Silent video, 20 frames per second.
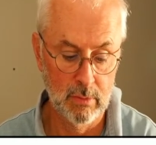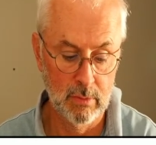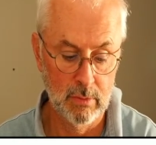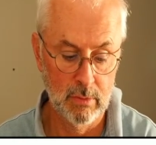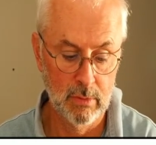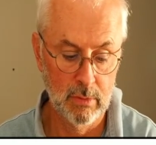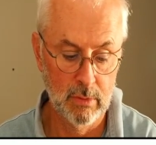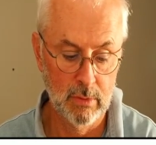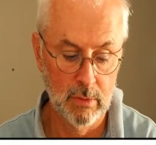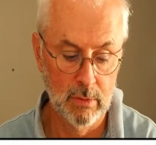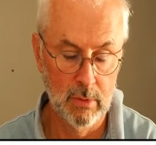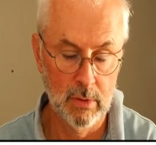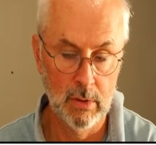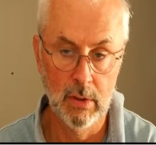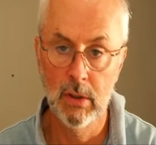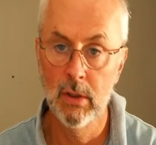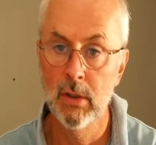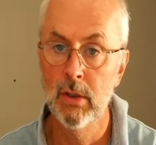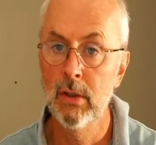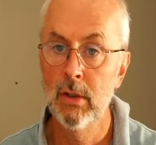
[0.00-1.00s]

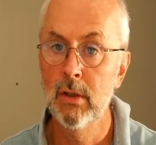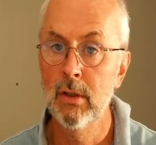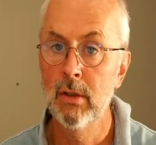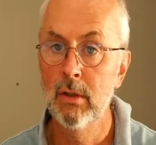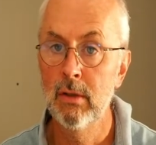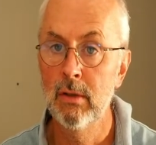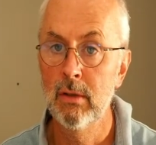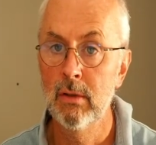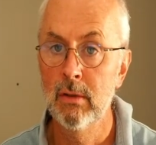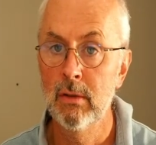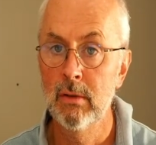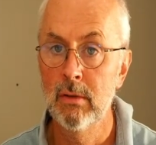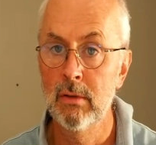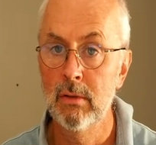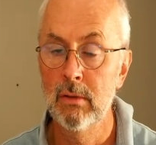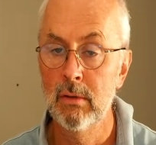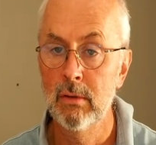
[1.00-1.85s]
[no speech]